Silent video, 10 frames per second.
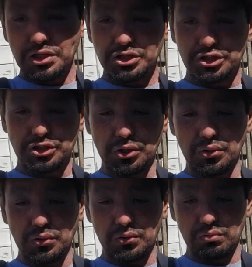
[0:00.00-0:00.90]

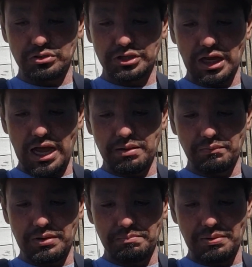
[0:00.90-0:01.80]
So time
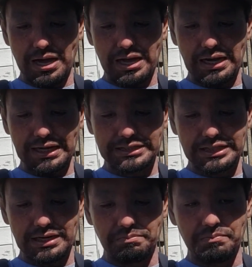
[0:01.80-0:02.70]
went by. Like I
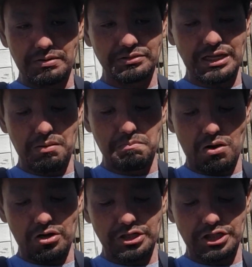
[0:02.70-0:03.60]
said, it was now
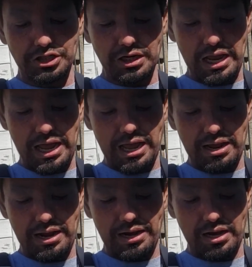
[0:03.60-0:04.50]
March,
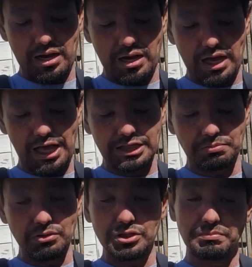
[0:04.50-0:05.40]
and I
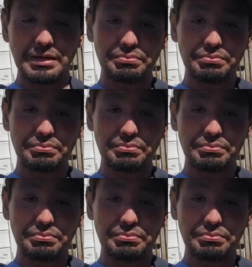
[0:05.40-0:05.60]
spoke to my